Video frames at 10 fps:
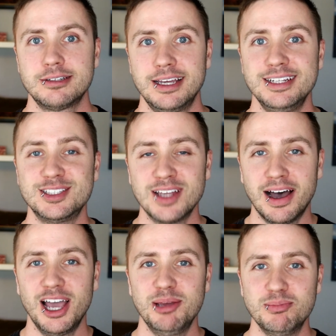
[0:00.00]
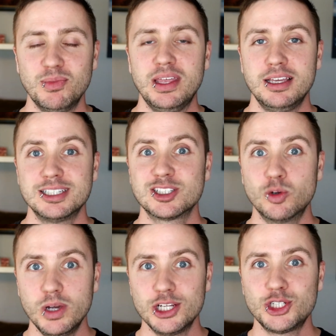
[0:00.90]
and time
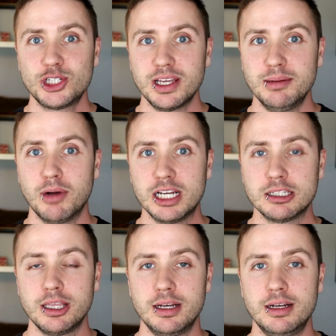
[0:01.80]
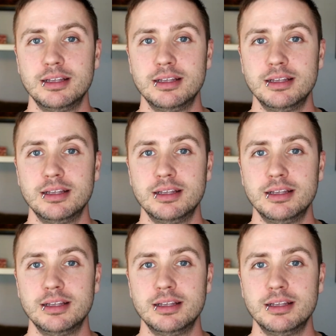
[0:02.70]
squished and modulated